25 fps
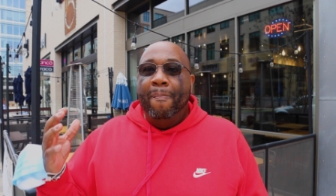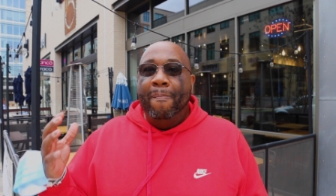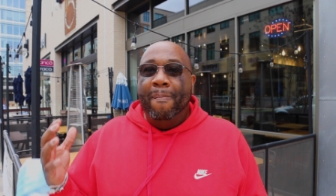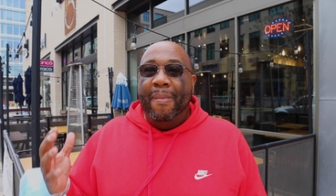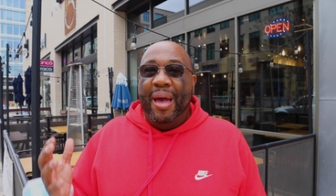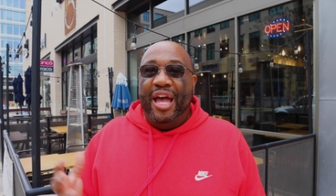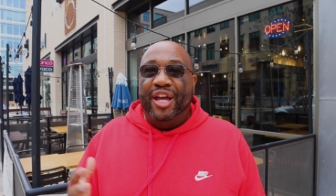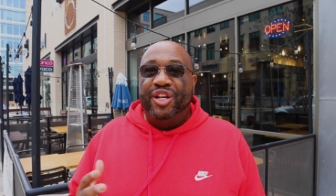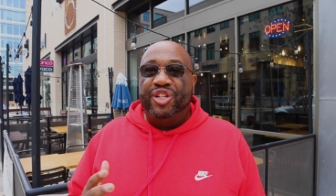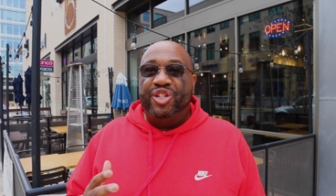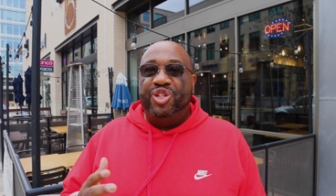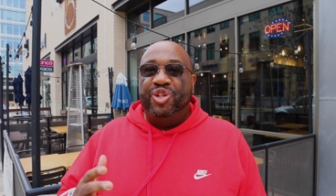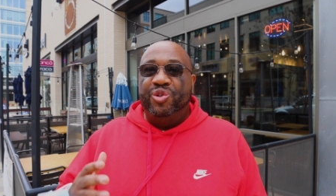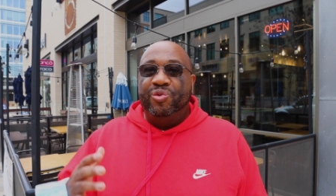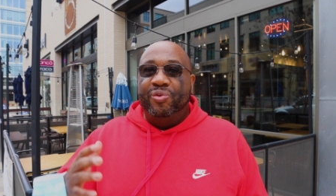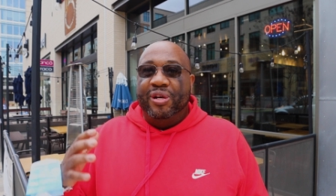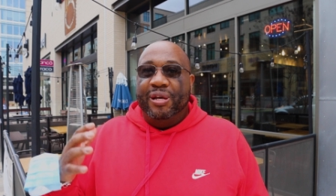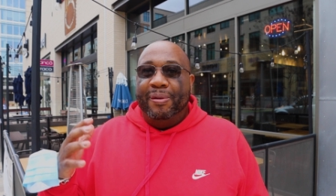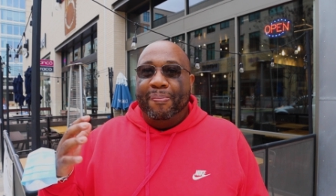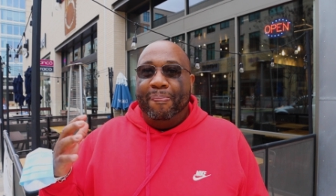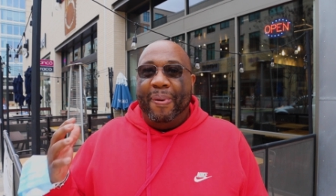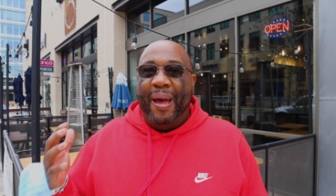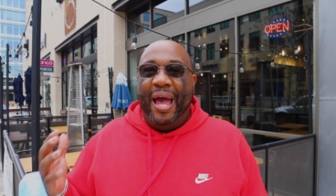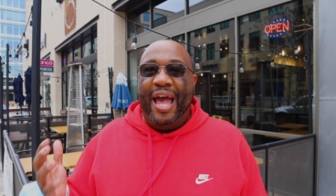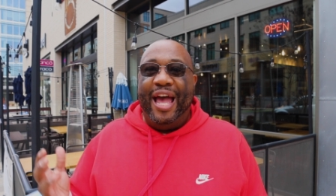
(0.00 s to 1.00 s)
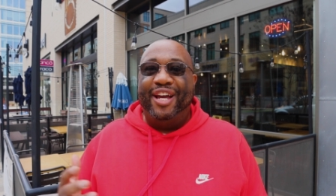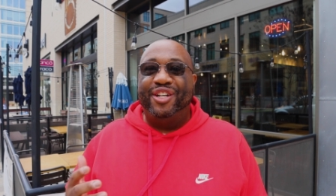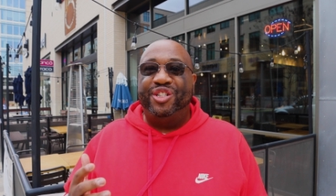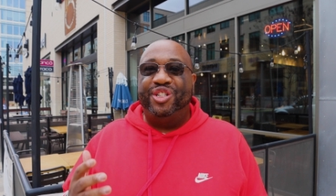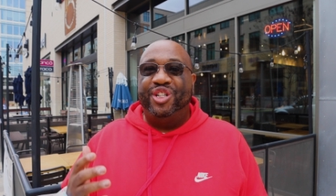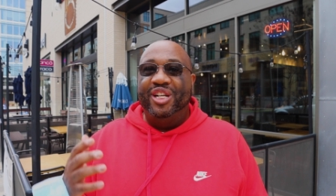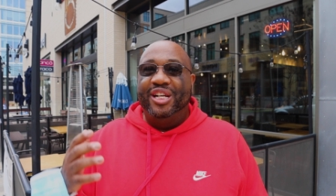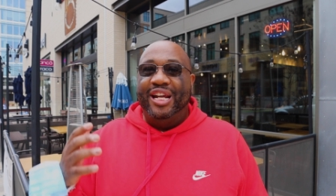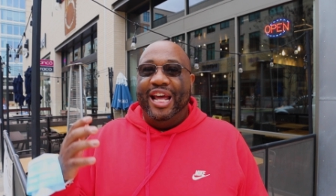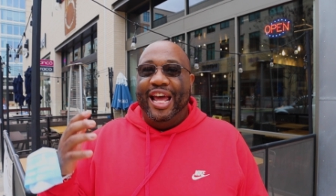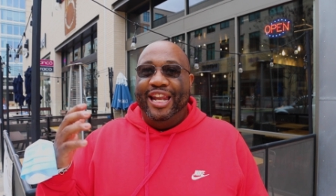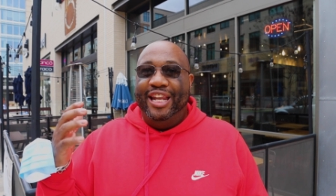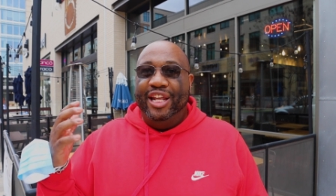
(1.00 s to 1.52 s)
mastery,
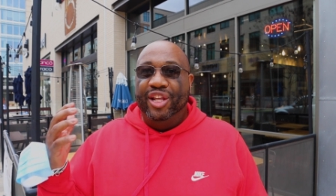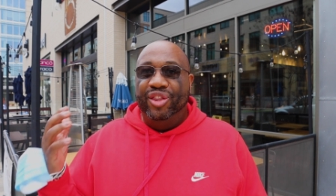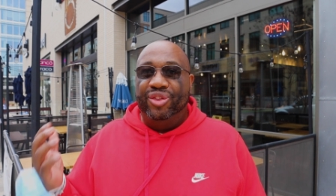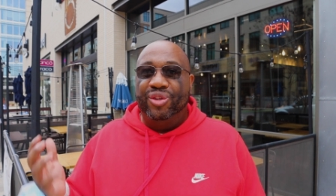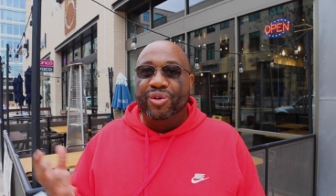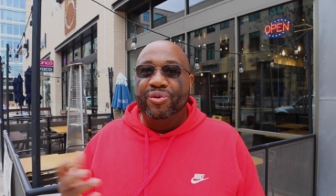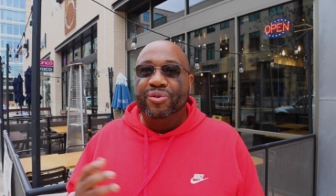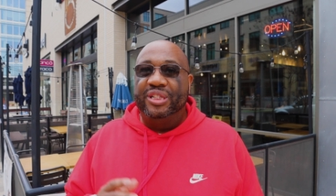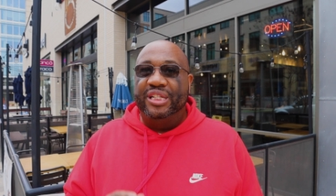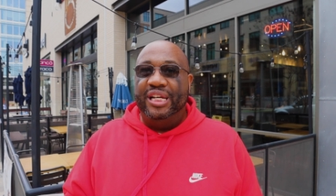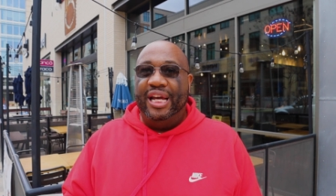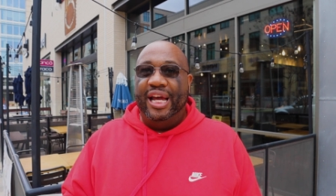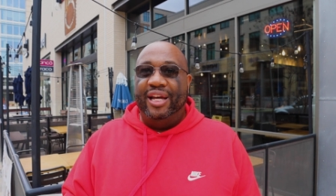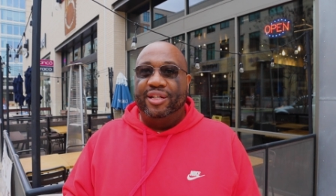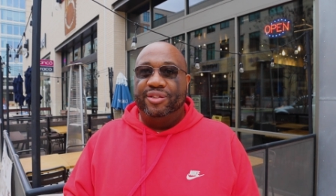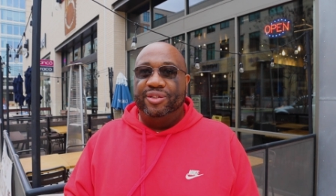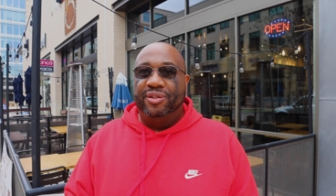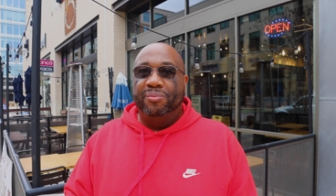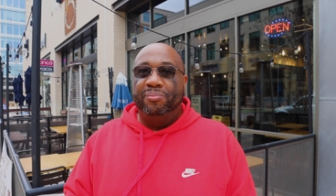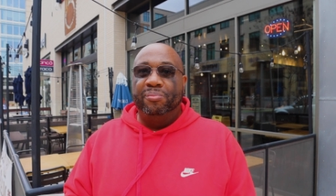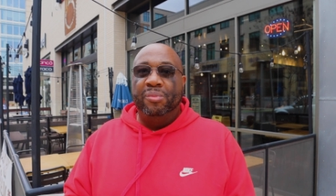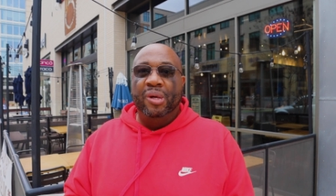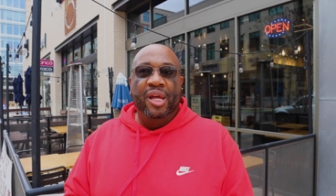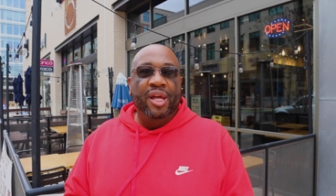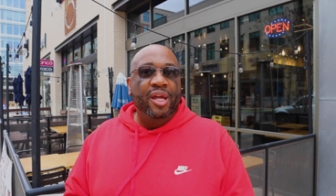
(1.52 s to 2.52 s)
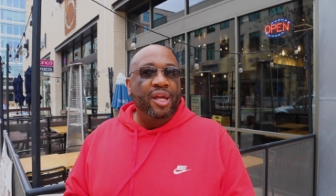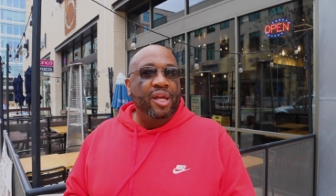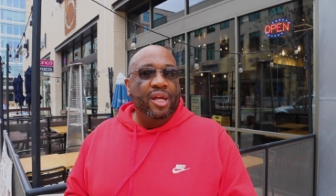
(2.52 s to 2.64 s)
passion, and enthusiasm,